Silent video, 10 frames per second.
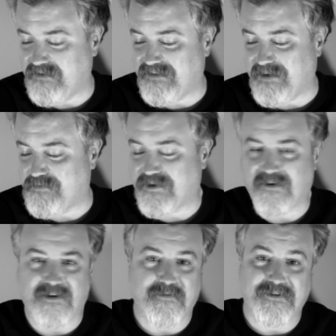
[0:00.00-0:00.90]
I'm
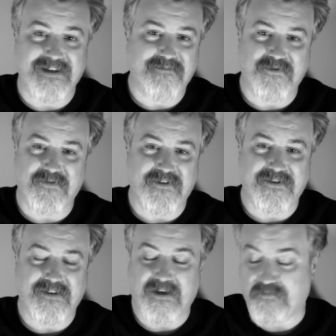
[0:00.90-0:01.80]
sorry, but that movie
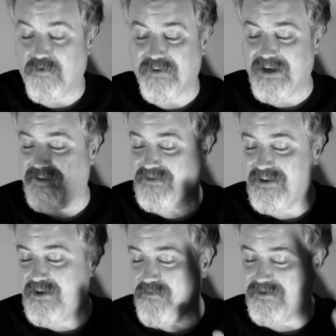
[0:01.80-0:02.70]
or that
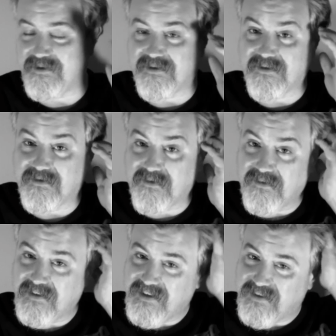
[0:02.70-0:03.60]
sequence is
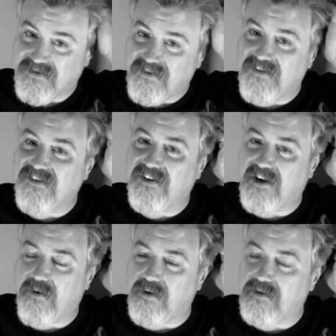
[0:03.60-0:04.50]

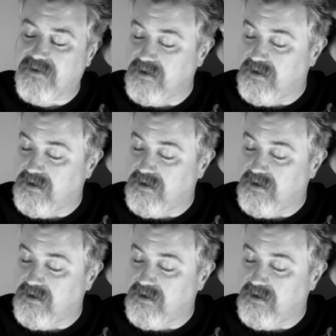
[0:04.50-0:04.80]
hilarious.